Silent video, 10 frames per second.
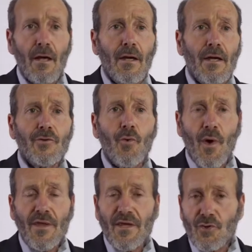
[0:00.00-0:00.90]
in a
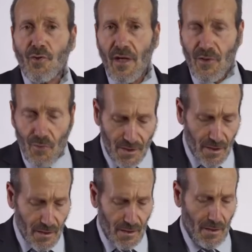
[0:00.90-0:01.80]
way that you can use
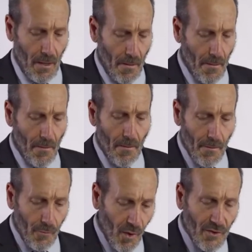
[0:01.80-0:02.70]
it
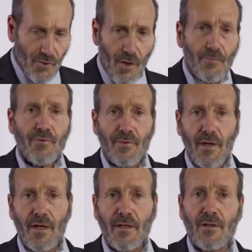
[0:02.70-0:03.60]
one drop
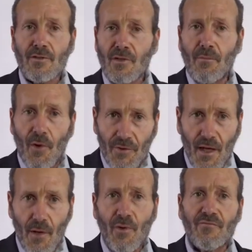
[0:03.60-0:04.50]
in some
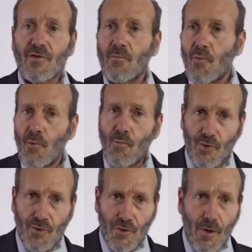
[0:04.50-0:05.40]
honey with some warm
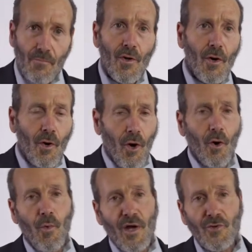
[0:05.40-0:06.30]
water, or
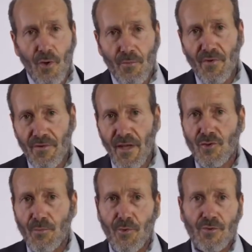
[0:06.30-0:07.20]
one drop that
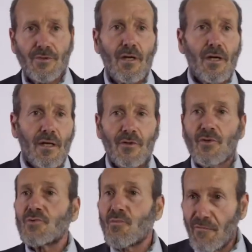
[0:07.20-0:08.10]
you put in a
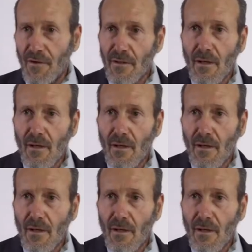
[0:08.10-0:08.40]
smoothie.